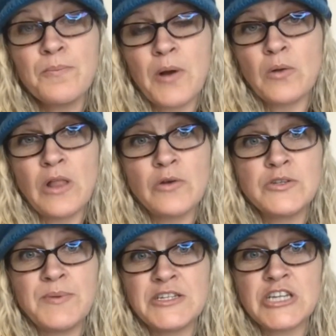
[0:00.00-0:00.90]
Bolo to
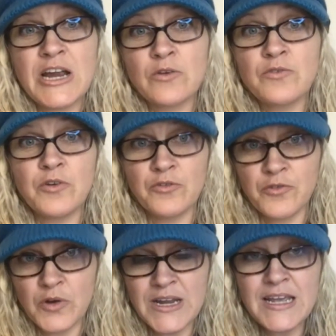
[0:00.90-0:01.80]
be shared for
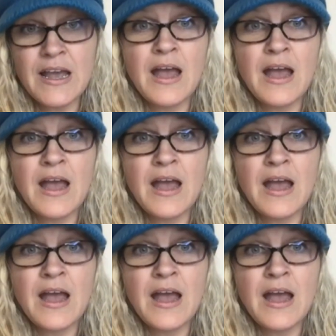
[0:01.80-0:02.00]
free,